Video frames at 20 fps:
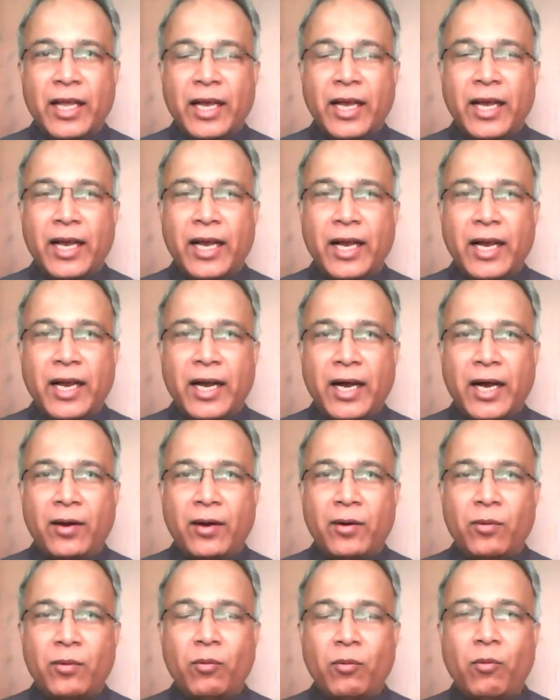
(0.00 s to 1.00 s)

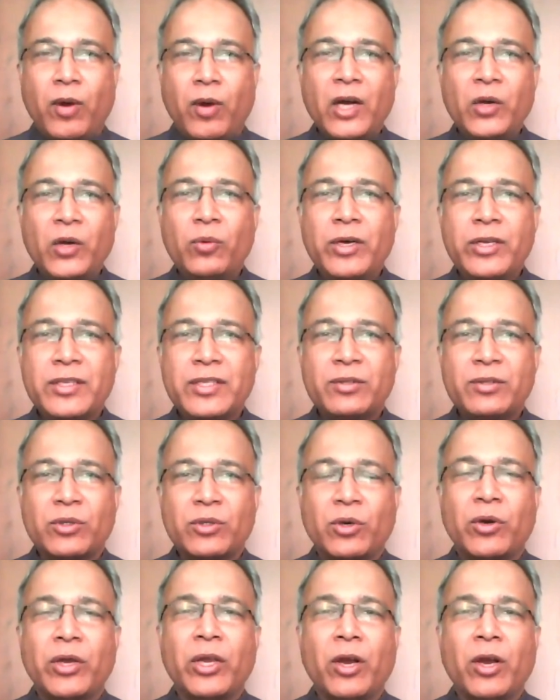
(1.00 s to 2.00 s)
what was
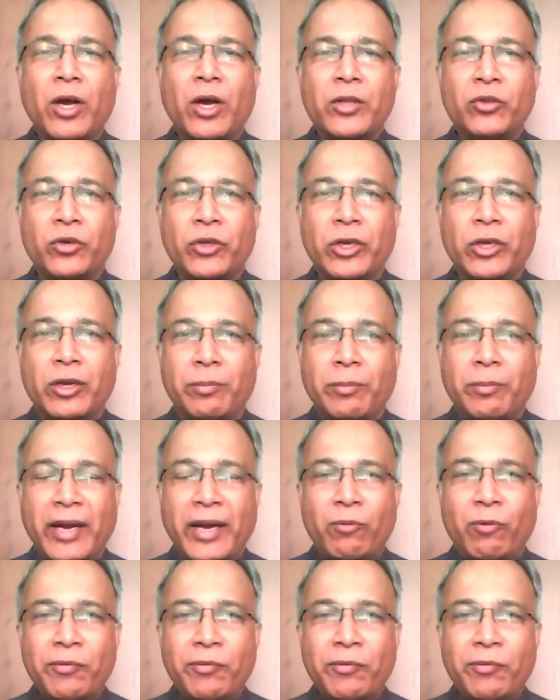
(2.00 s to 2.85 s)
going on through your mind?